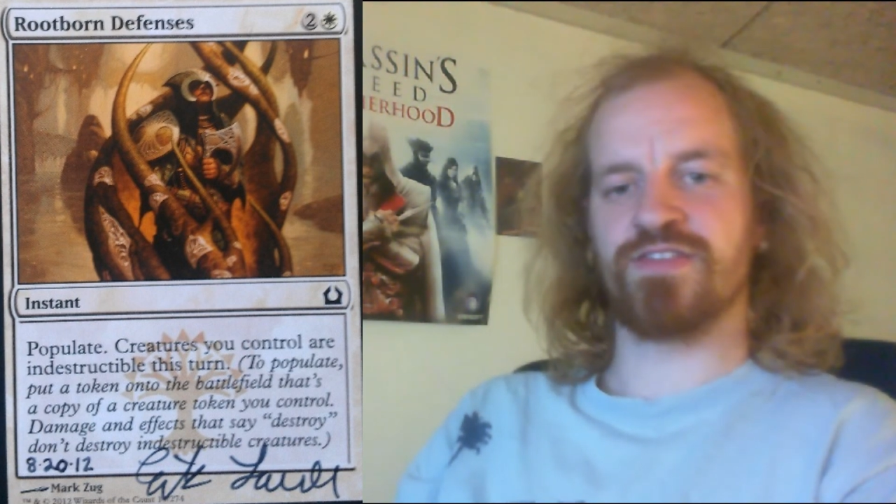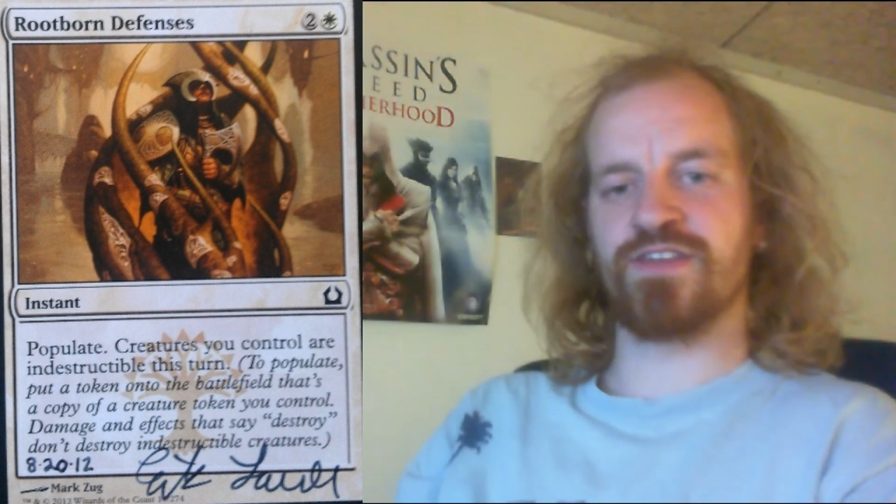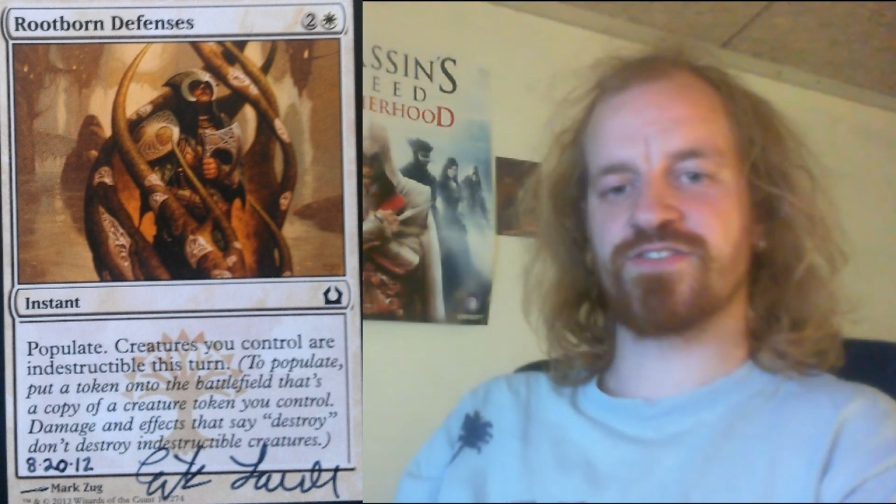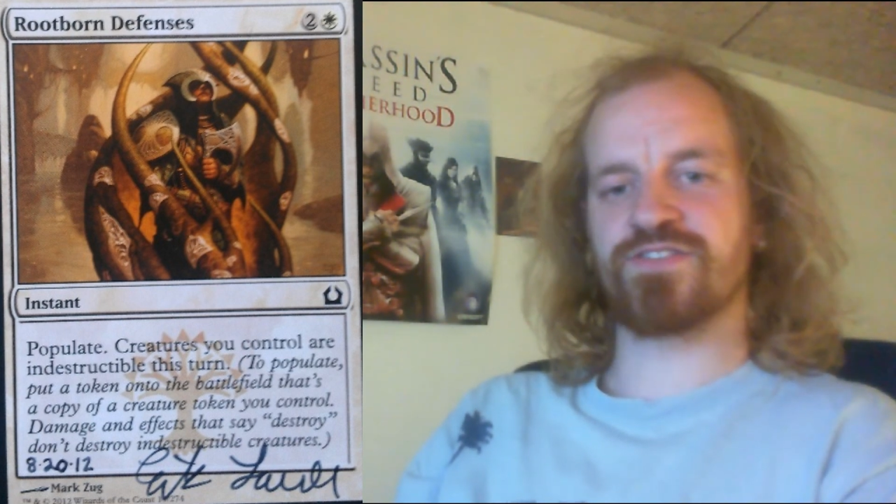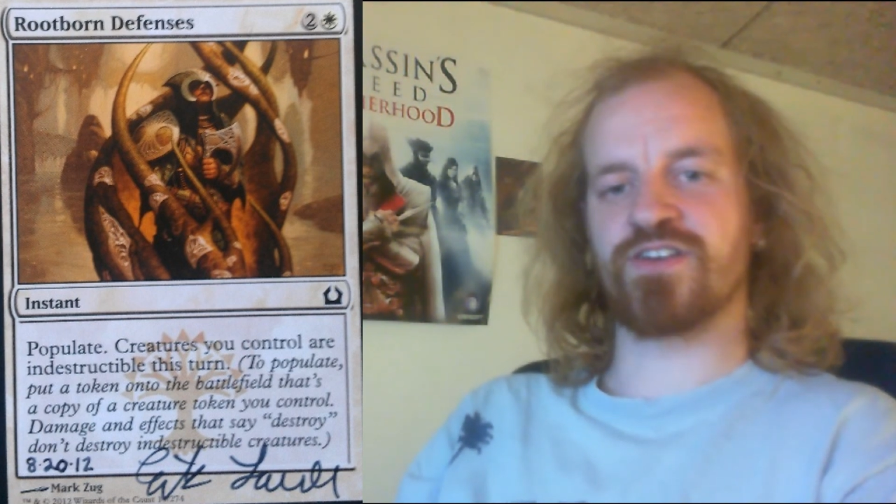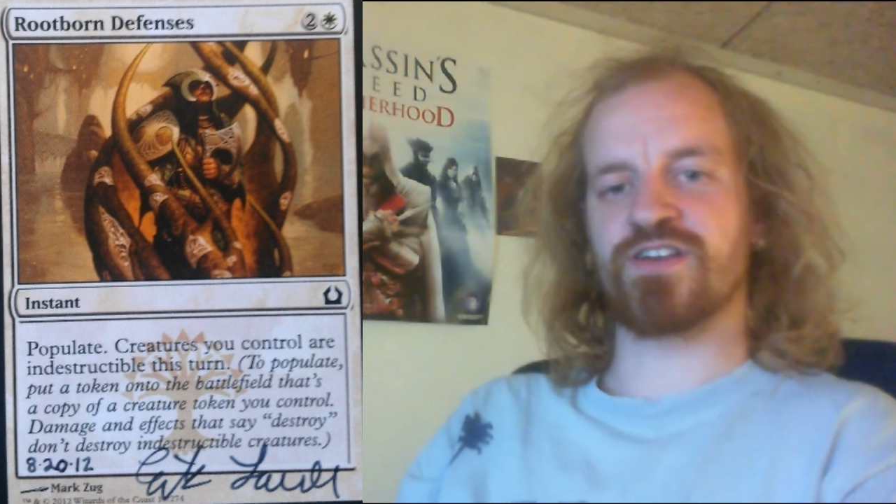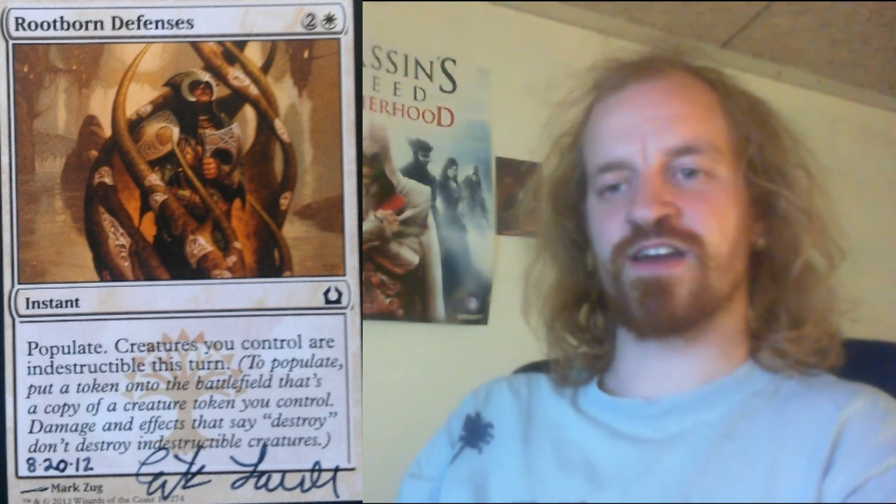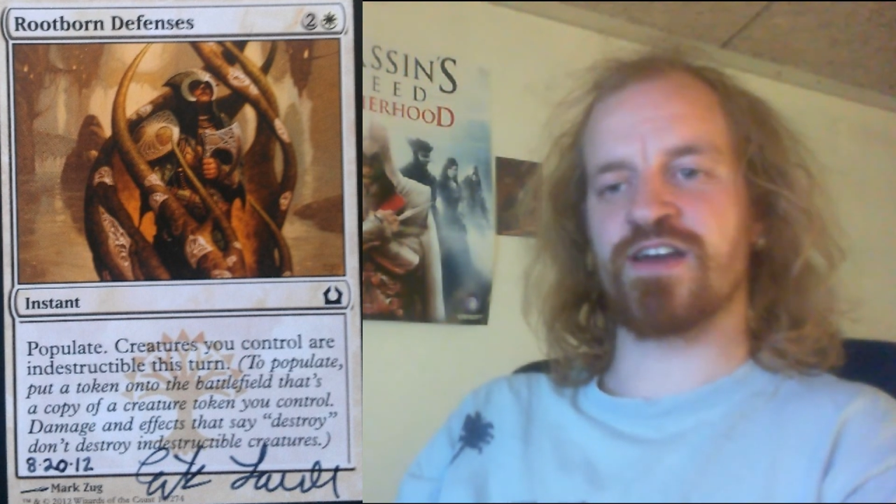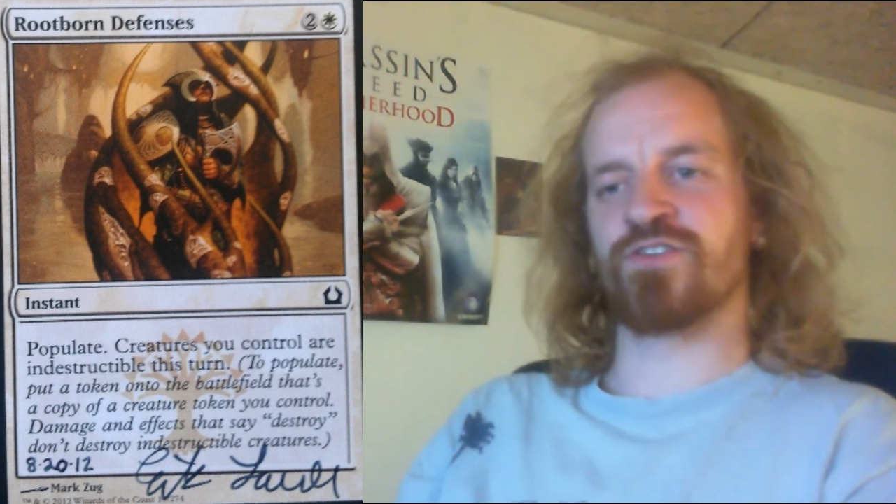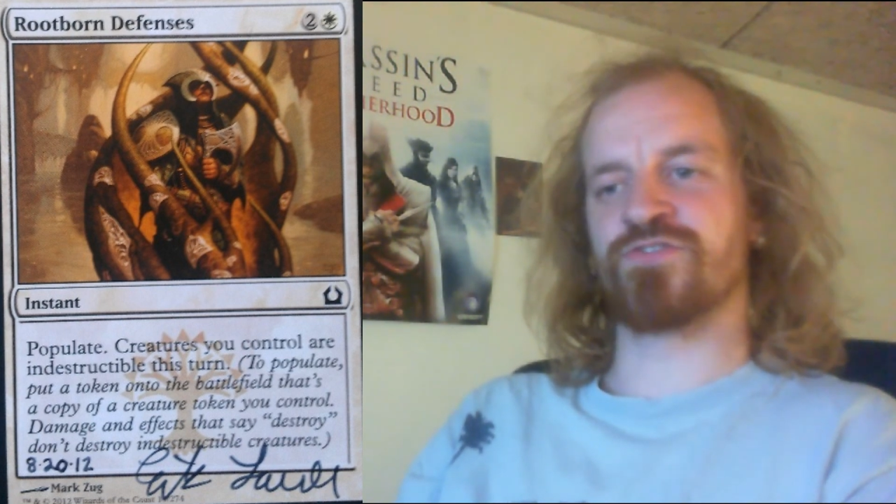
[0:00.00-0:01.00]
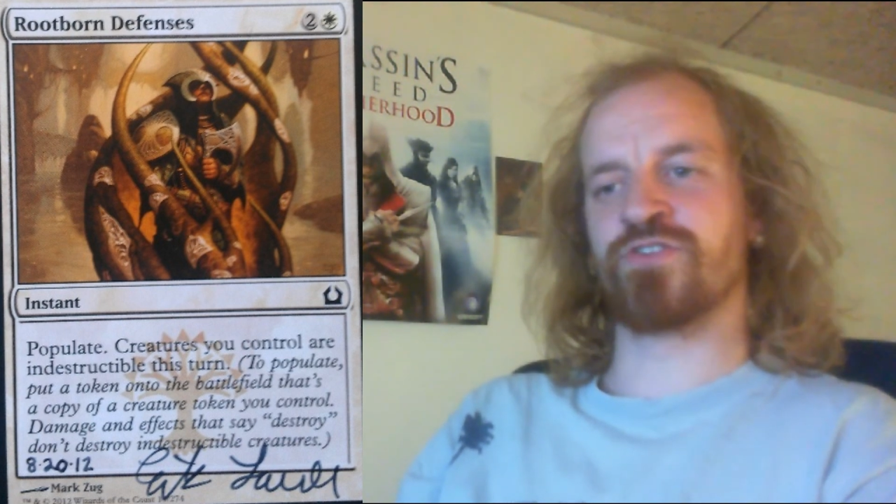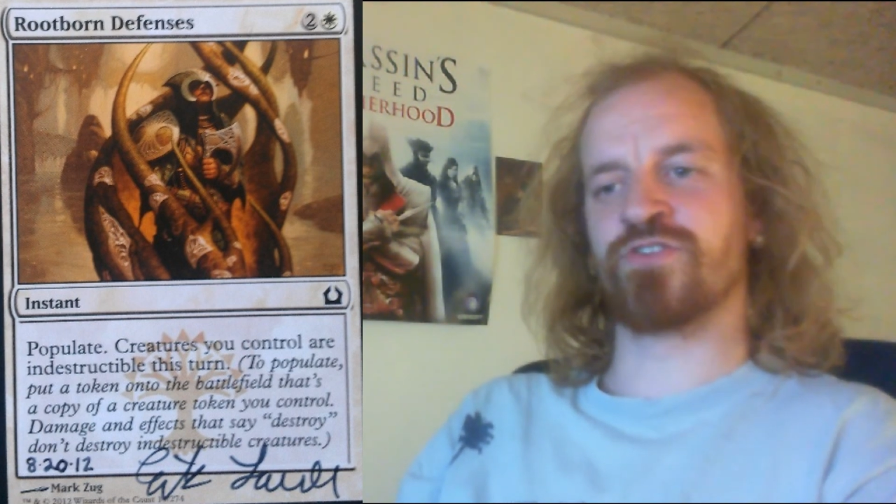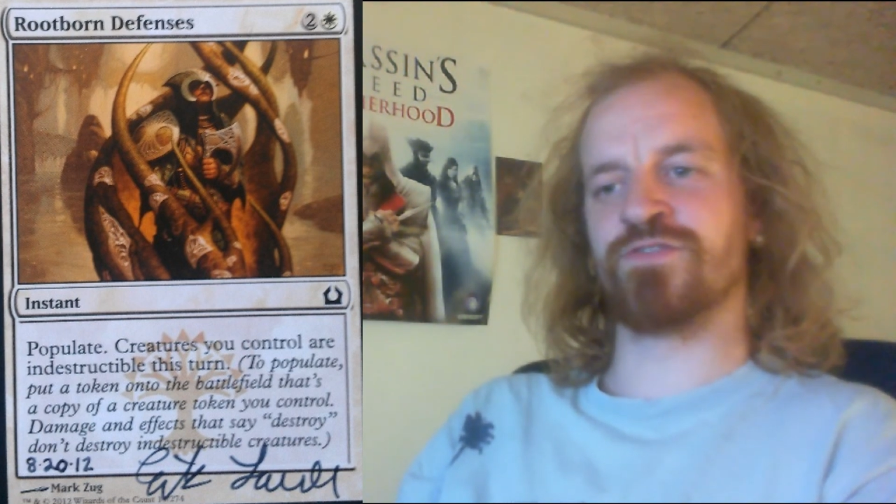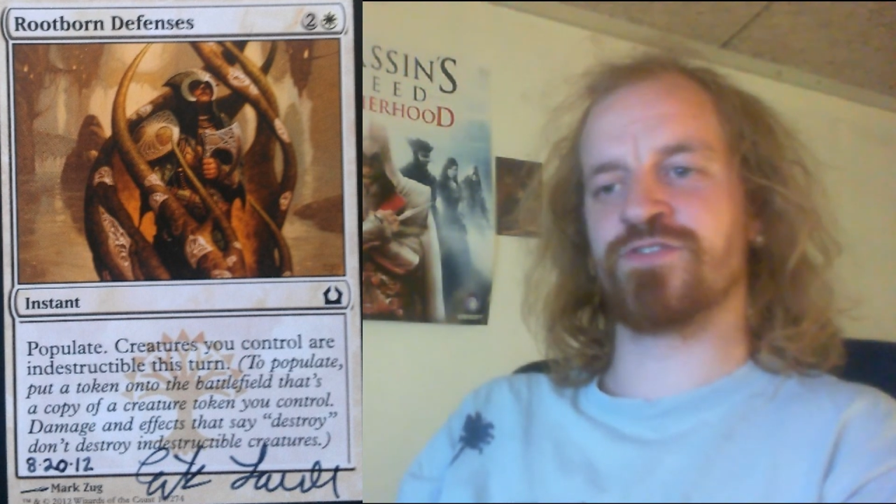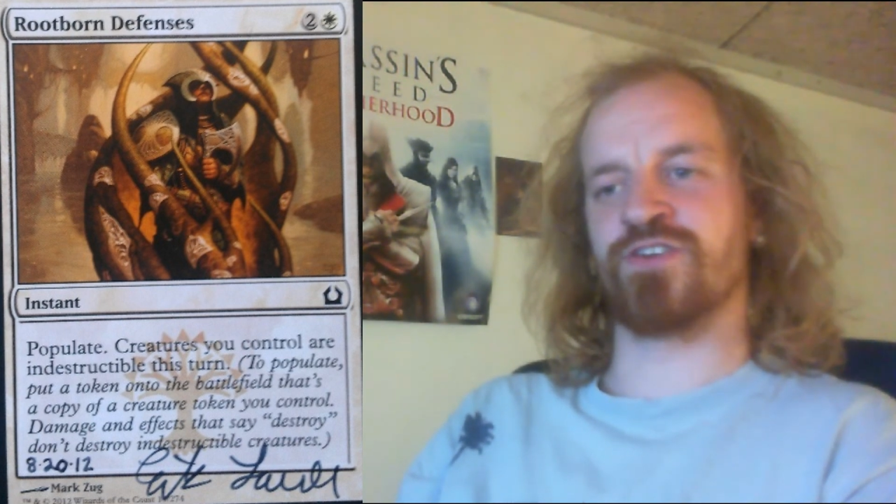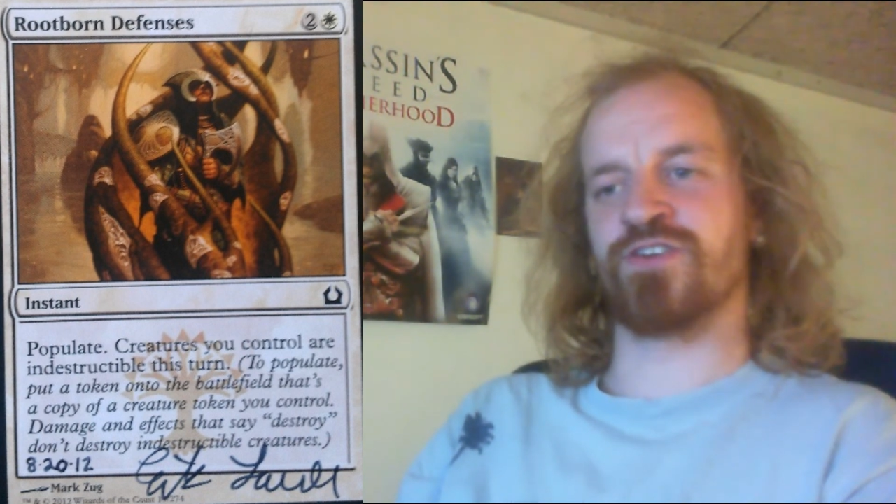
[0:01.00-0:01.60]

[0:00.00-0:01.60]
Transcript: This card also gives